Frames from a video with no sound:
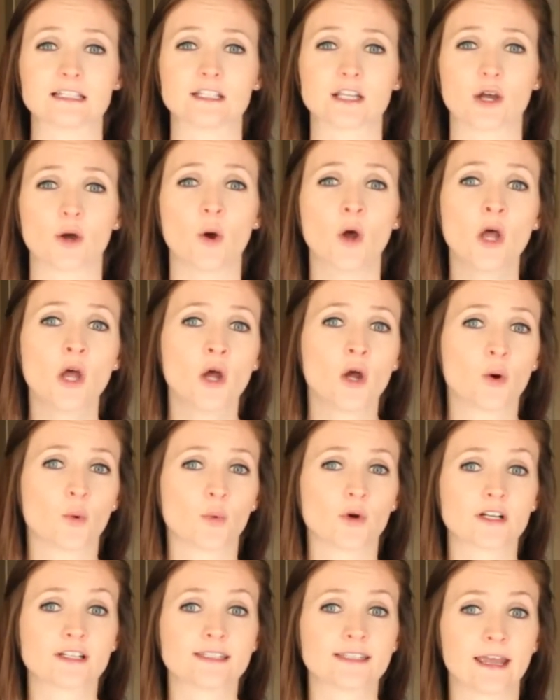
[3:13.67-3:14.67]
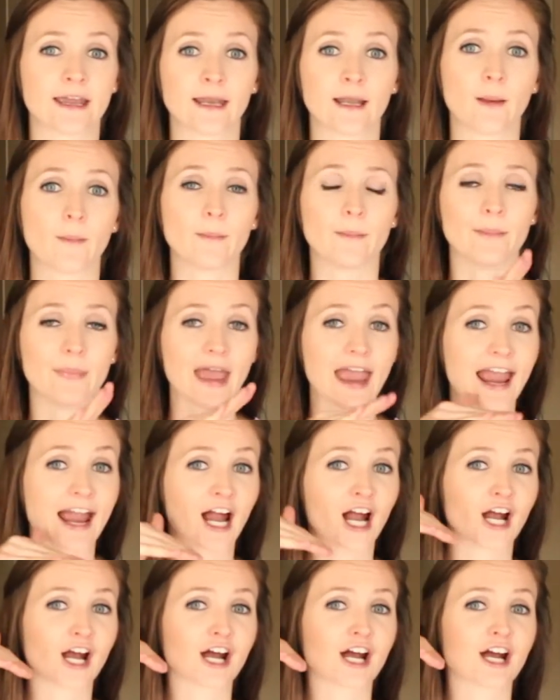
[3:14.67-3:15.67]
So we're saying
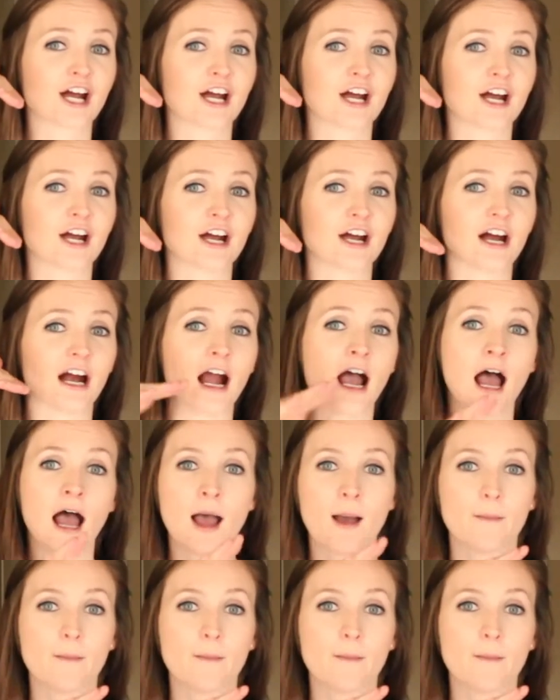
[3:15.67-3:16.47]
bear,